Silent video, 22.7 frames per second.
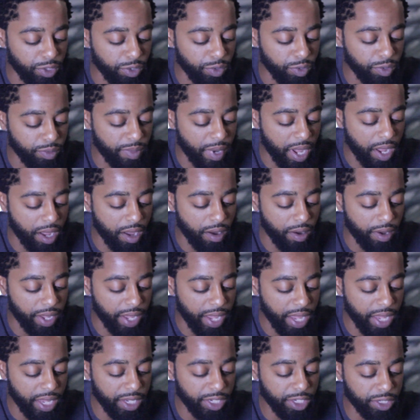used by
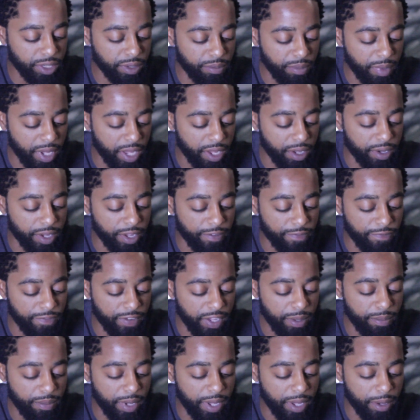Caucasian male and
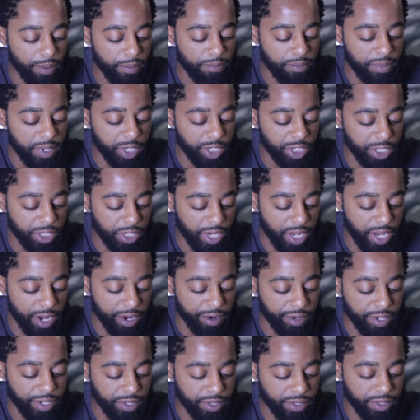female
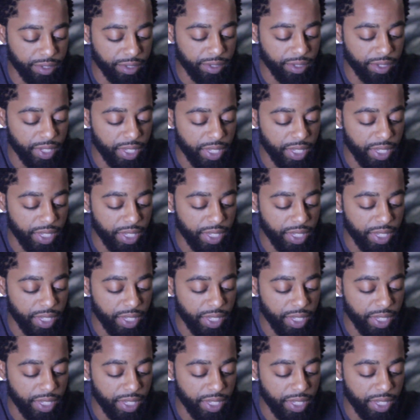missionaries